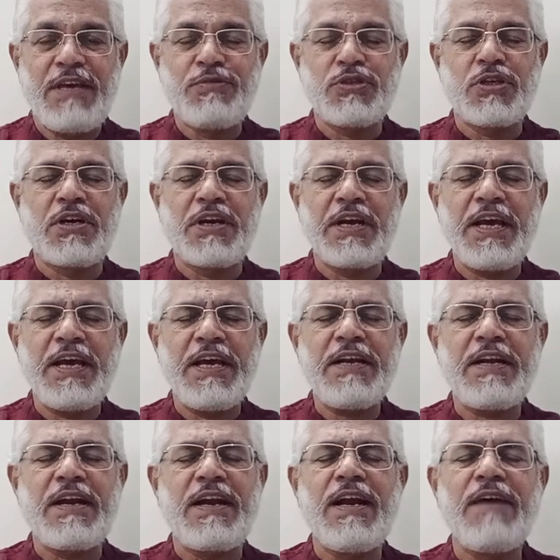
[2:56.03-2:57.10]
He was a
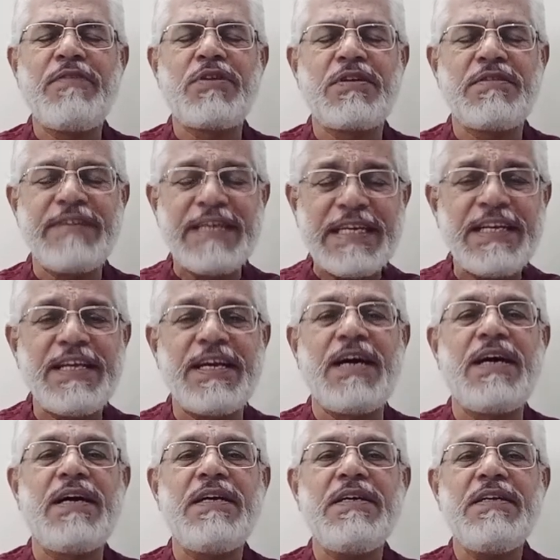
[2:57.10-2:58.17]
great lover of
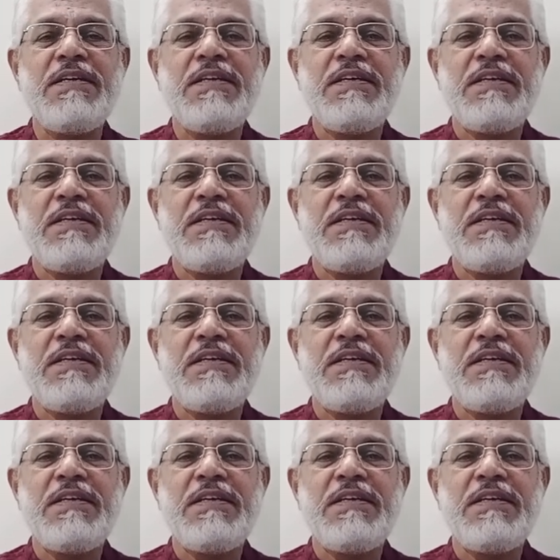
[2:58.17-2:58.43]
India.